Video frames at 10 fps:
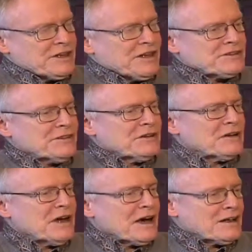So she has a
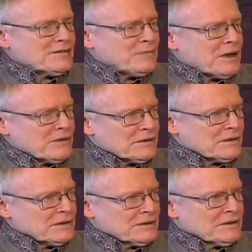lot of
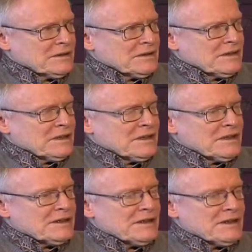power.
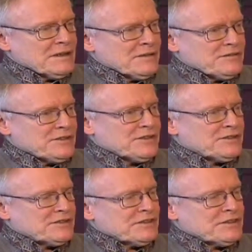And if
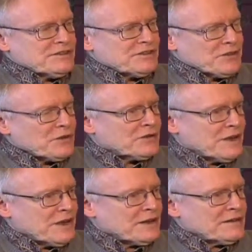she's
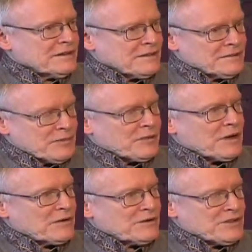shown that,
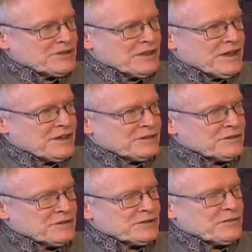the power that she
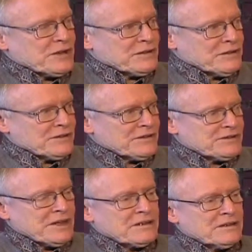has to inspire
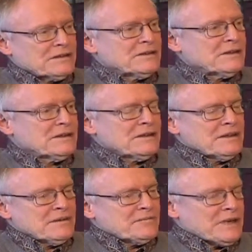others, that could
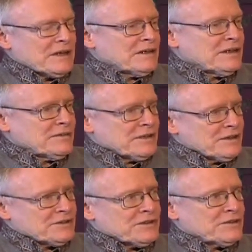make it
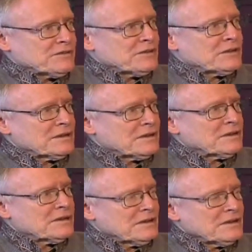even easier
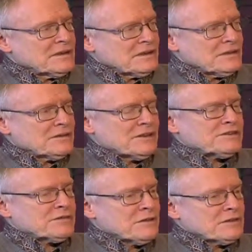for her.
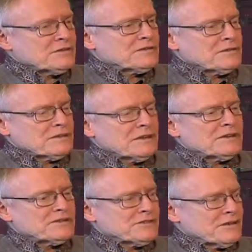That's a wonderful
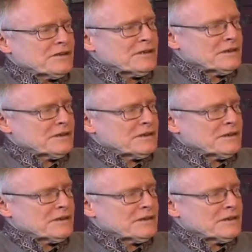story.